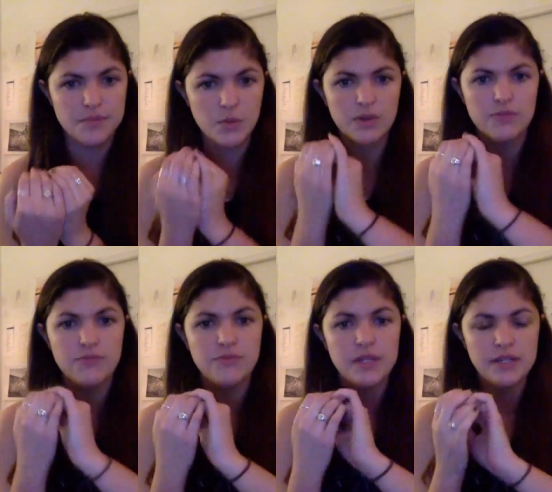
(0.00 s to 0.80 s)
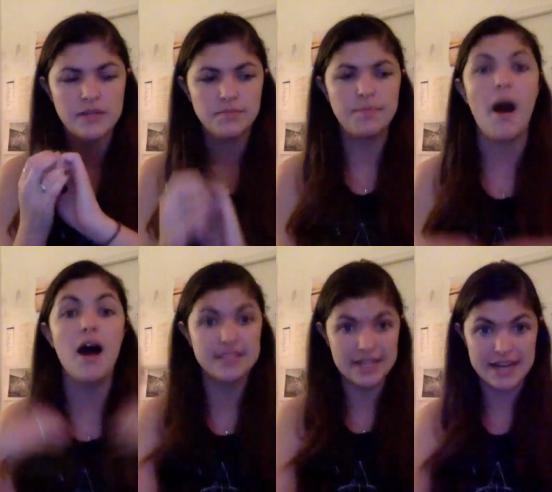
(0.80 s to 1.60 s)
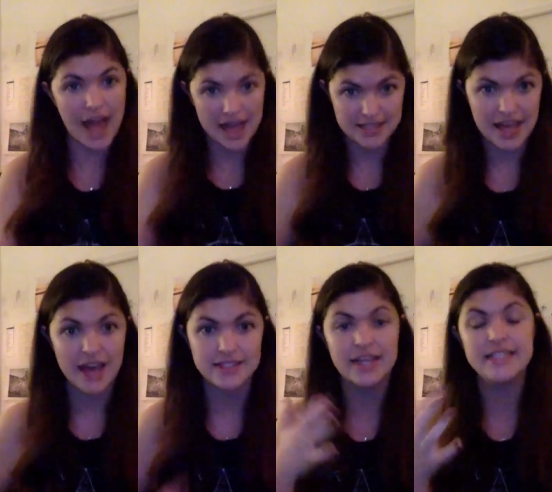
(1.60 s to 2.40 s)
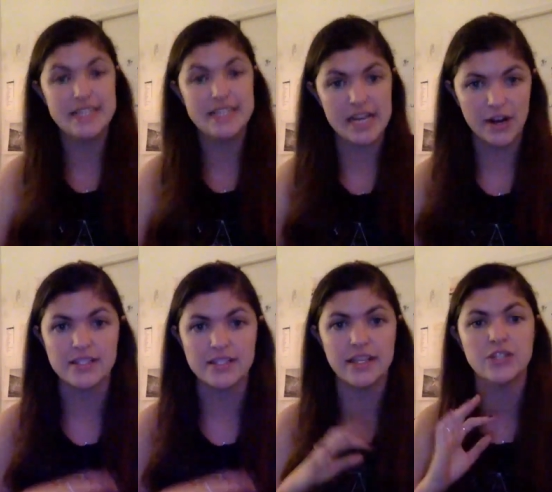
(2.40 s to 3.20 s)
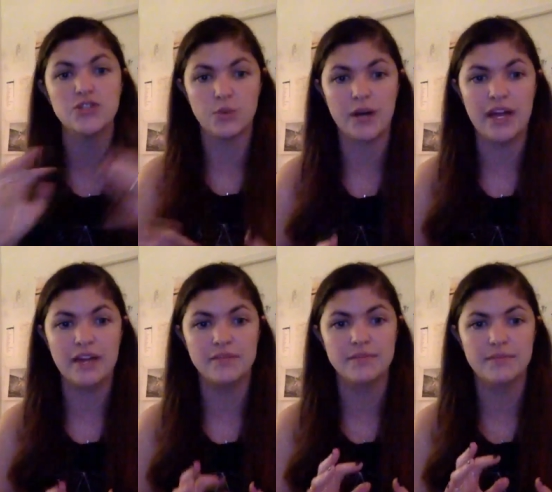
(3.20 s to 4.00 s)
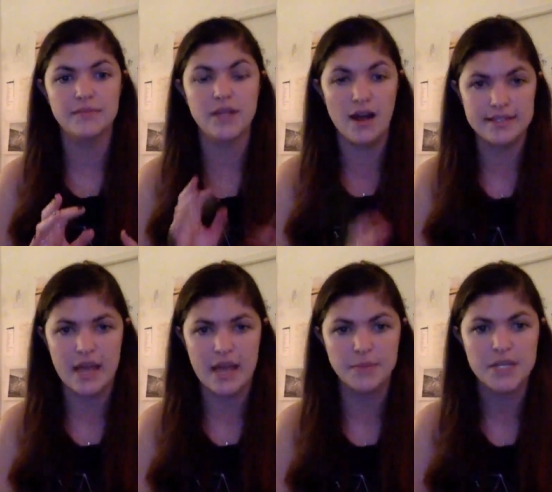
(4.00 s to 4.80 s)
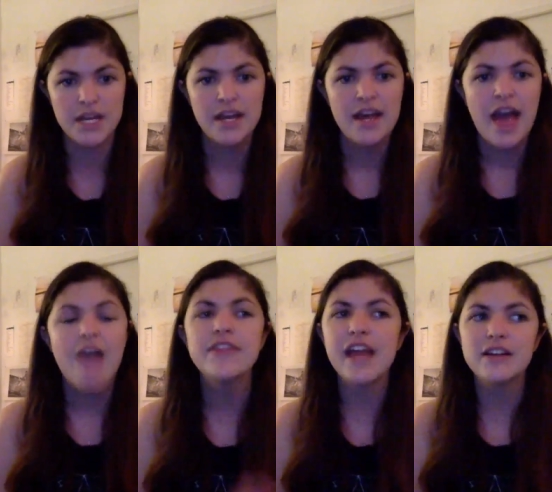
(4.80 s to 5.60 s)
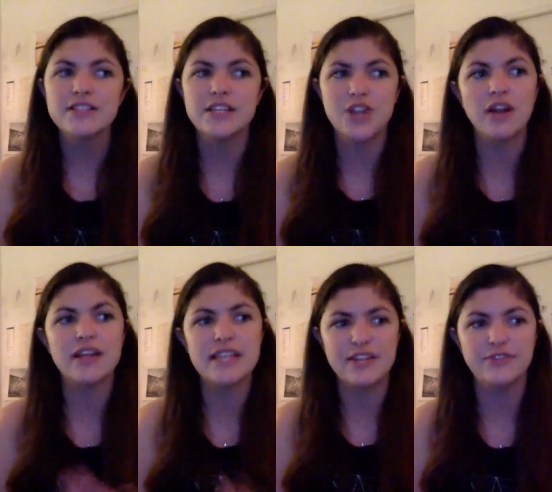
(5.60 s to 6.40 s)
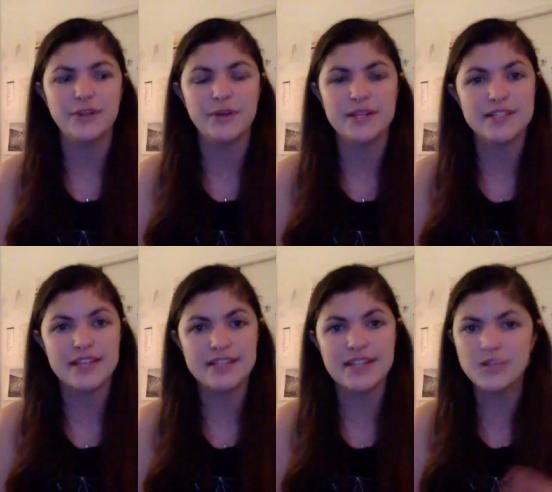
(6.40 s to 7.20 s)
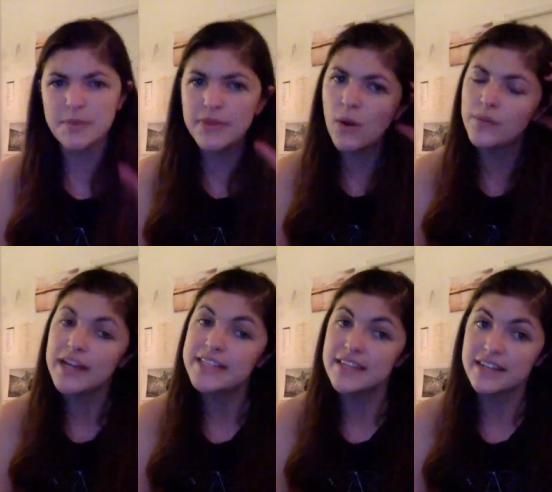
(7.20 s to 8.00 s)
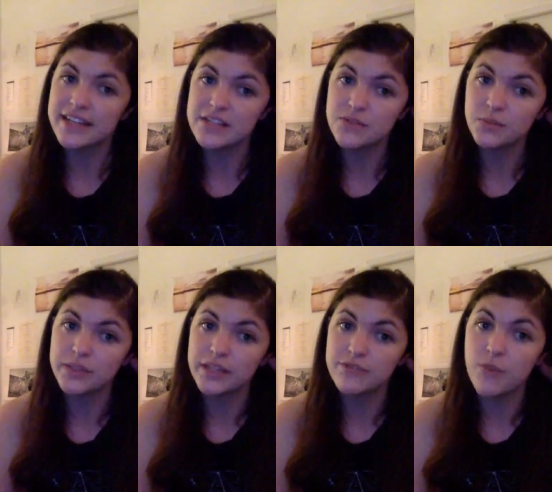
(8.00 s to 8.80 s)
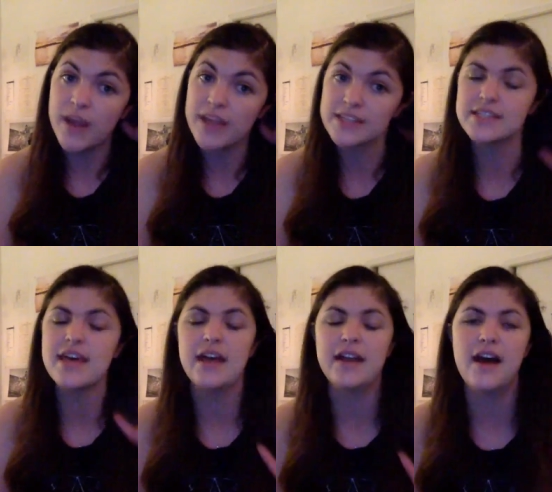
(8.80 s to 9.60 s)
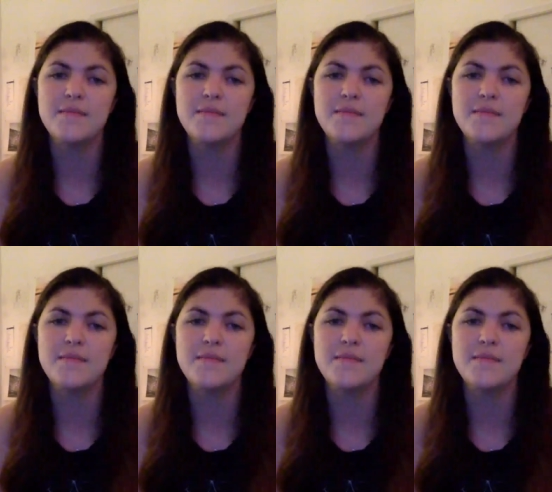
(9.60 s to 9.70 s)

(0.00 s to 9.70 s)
sort of posited as an idea or as like a story concept. Everything else that Charlie's influenced that's sort of been the only idea that he's really voiced that